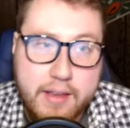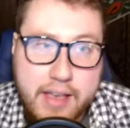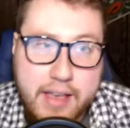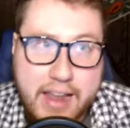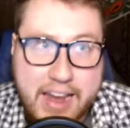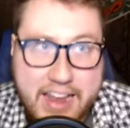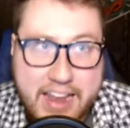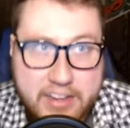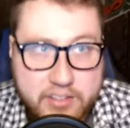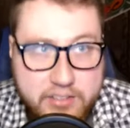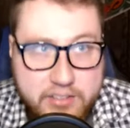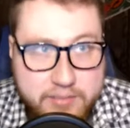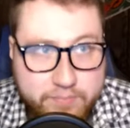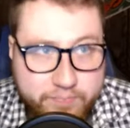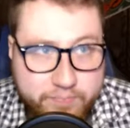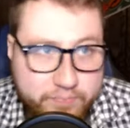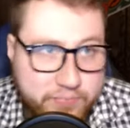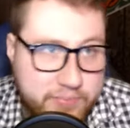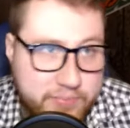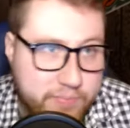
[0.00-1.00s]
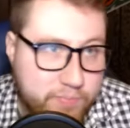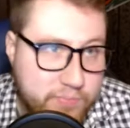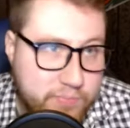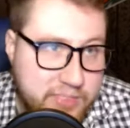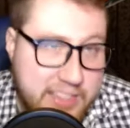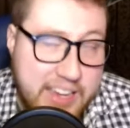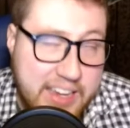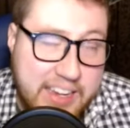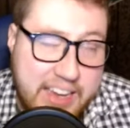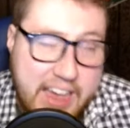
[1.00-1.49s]
And I
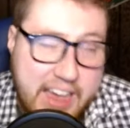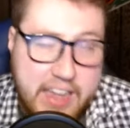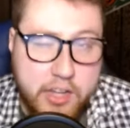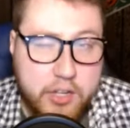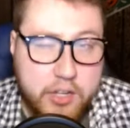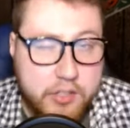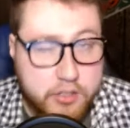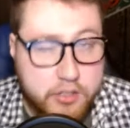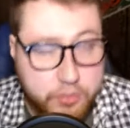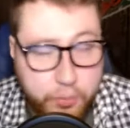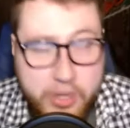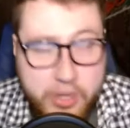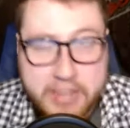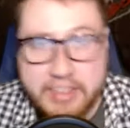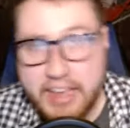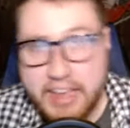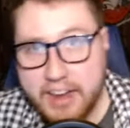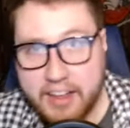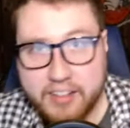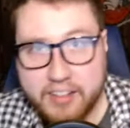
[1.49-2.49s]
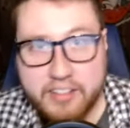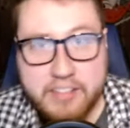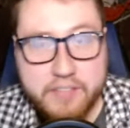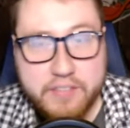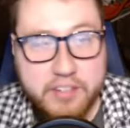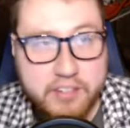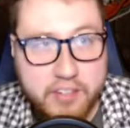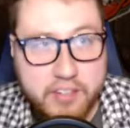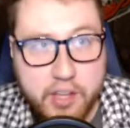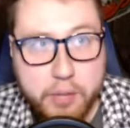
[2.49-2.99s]
think I could tweak that a
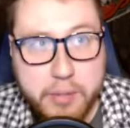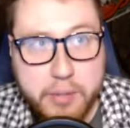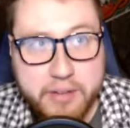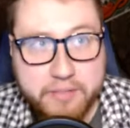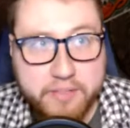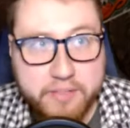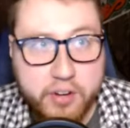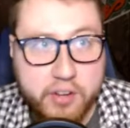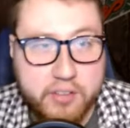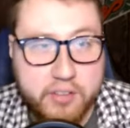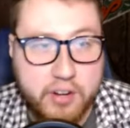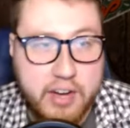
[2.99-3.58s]
little bit further.